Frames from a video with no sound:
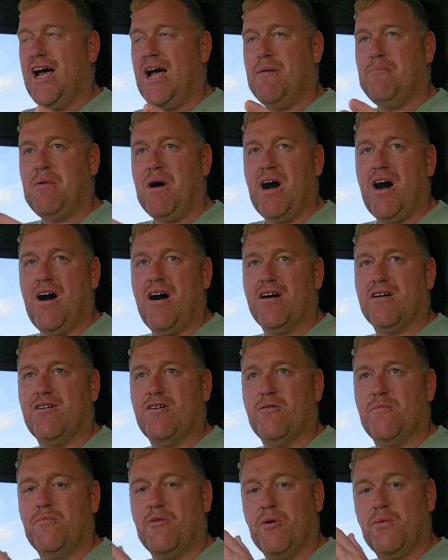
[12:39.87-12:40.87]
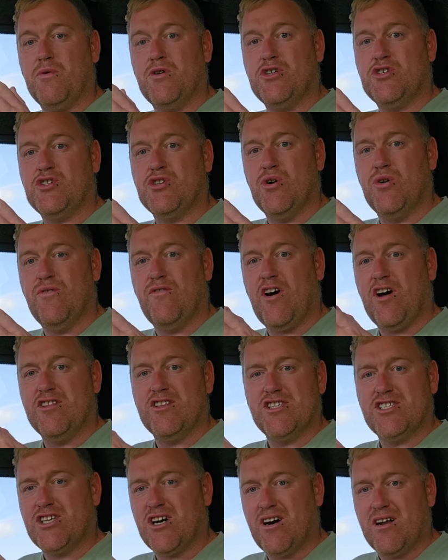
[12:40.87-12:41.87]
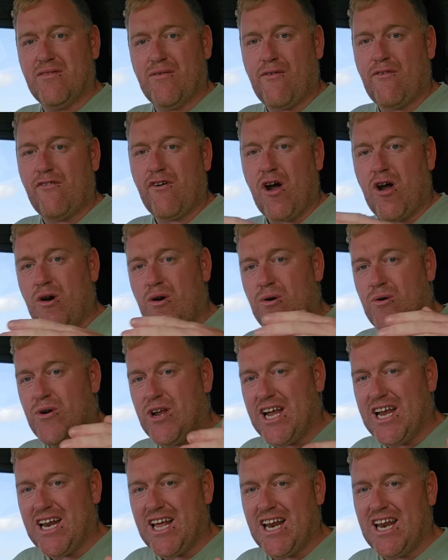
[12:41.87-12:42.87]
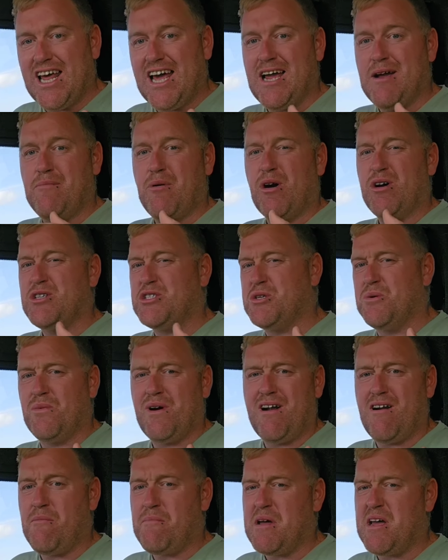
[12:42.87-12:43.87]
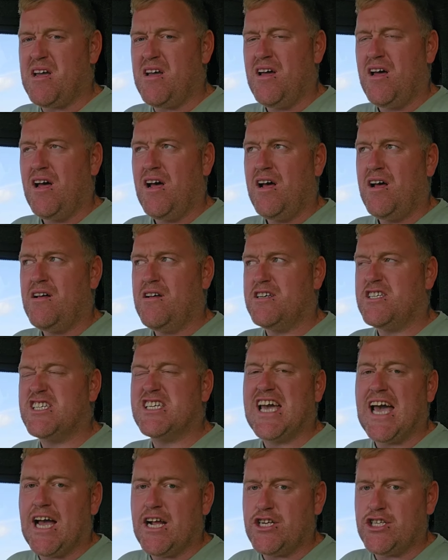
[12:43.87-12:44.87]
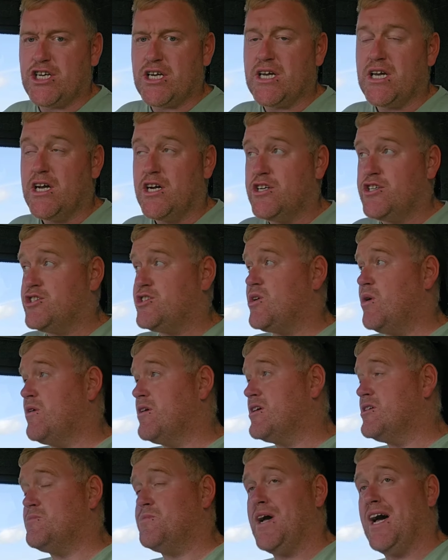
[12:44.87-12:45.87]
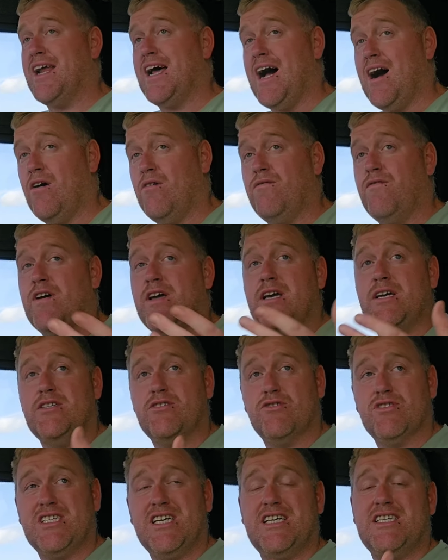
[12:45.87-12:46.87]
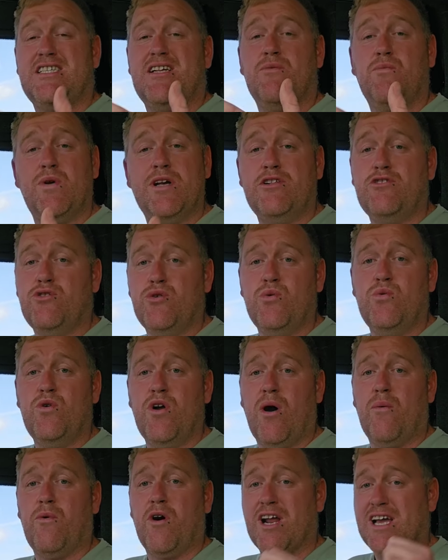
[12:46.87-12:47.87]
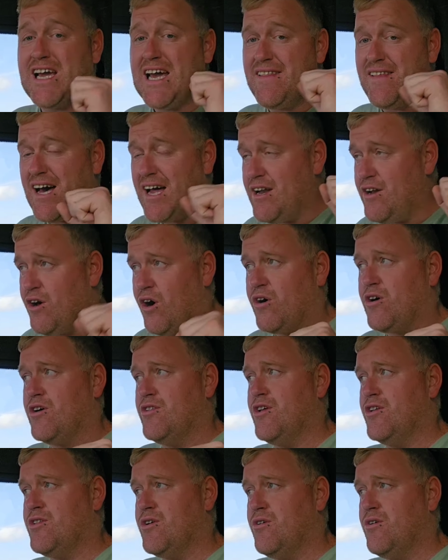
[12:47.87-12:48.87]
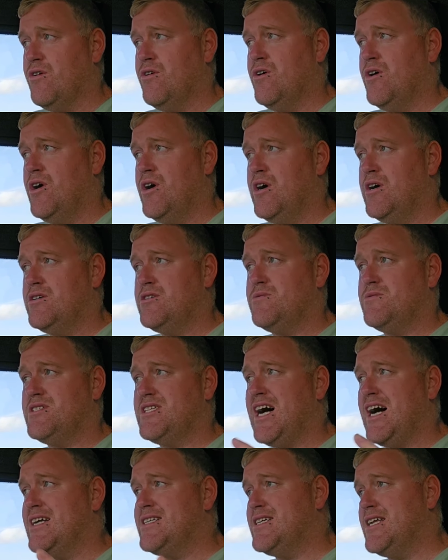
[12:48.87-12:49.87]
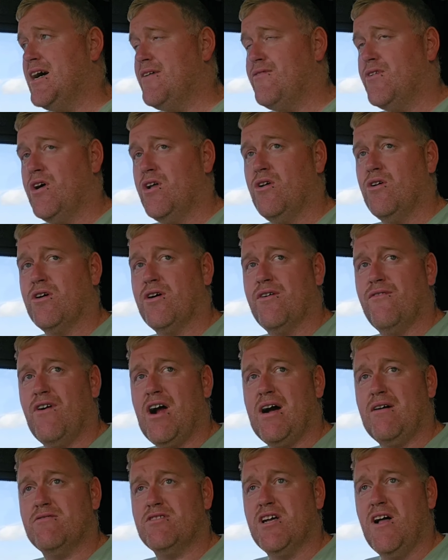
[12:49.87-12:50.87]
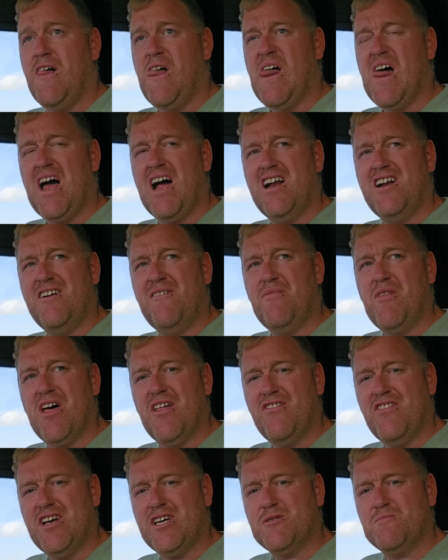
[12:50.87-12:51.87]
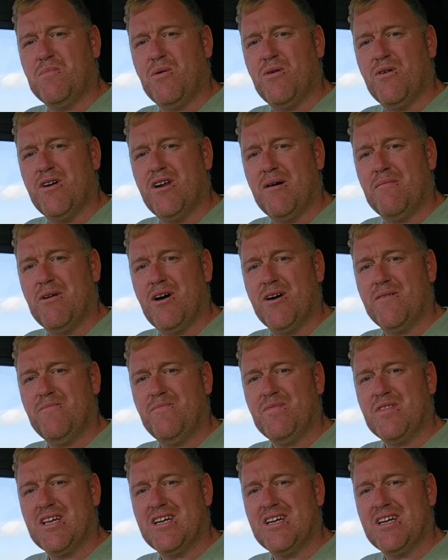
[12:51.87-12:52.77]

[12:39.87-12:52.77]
a park up that was sort of on the side of a road in a lay-by somewhere a bit sketchy just solely because we had alfie he's autistic we do not want to get that knock on the door so i started having a look around and at this point i'm like